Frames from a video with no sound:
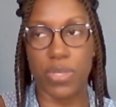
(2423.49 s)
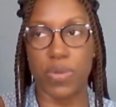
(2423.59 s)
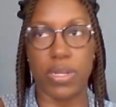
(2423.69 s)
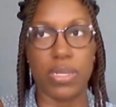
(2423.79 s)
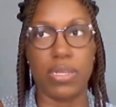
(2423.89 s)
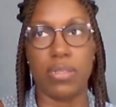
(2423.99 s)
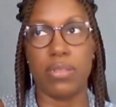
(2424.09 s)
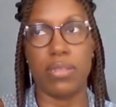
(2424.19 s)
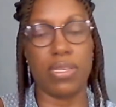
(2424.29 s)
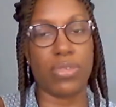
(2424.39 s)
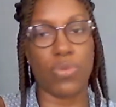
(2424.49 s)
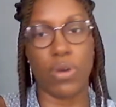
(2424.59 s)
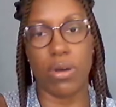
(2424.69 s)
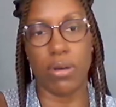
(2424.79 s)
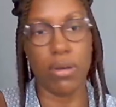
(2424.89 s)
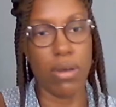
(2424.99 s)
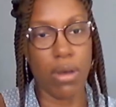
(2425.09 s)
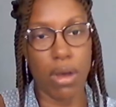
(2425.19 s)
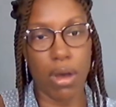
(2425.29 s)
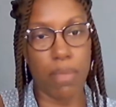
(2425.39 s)
whether they saw
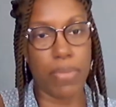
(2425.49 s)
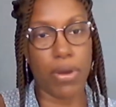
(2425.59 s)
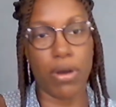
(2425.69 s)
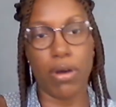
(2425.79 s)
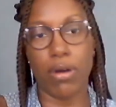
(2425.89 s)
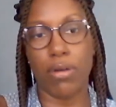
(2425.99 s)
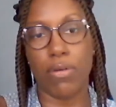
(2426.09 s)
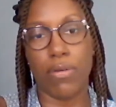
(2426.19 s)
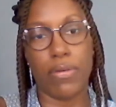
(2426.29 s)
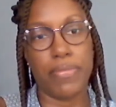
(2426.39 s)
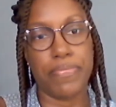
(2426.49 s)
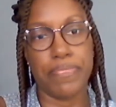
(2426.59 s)
a blog or